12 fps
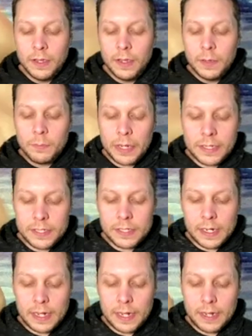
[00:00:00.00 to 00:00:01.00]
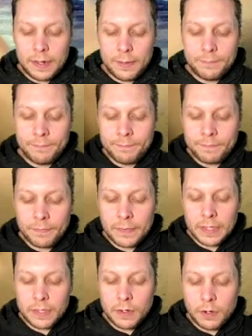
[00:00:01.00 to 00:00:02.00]
But
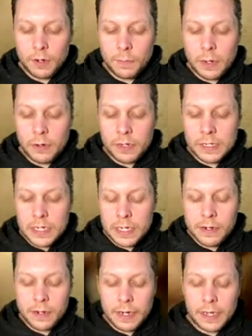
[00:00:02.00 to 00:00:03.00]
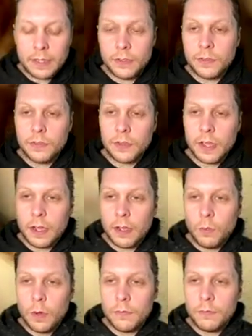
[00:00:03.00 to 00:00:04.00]
her opponent here is
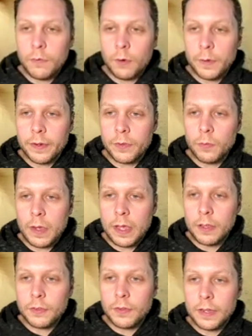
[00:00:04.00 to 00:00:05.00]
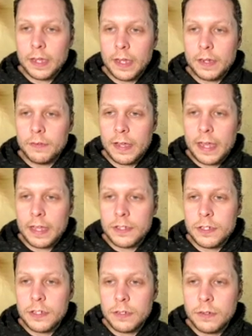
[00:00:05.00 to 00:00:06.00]
1 forward as well. So I kind of
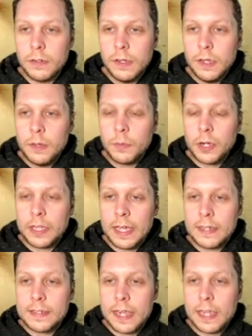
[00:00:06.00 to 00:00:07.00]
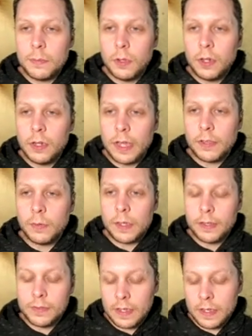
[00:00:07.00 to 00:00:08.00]
had to bring that table as
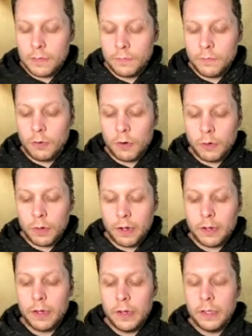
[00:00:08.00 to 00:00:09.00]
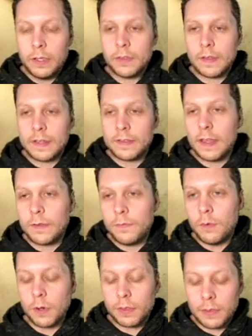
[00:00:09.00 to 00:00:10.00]
well as him forward. So that's that
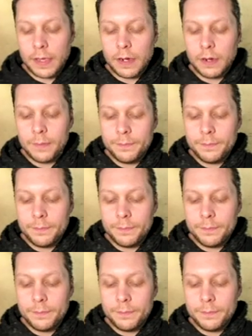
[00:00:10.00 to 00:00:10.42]
4th layer.